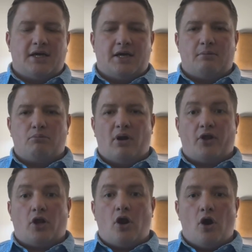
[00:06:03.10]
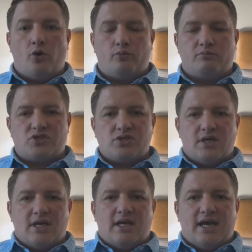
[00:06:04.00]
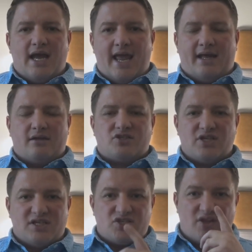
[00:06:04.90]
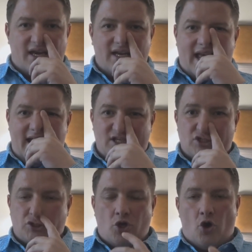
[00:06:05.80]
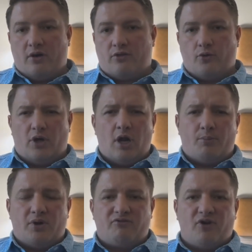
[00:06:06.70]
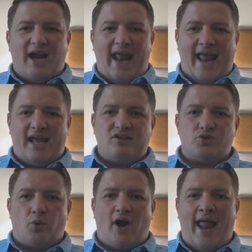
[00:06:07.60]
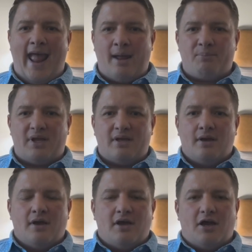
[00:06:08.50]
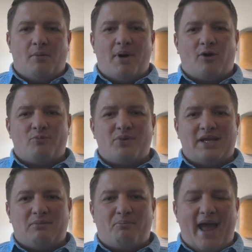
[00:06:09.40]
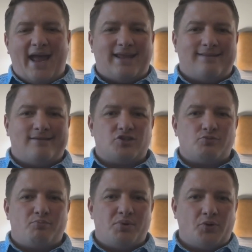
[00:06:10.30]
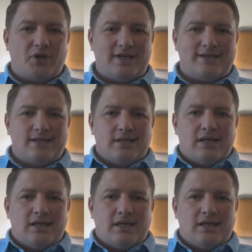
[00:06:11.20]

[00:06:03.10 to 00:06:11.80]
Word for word: uh, Brother Combs. And since then, it has gone through a couple different hands. We're happy about being back in this building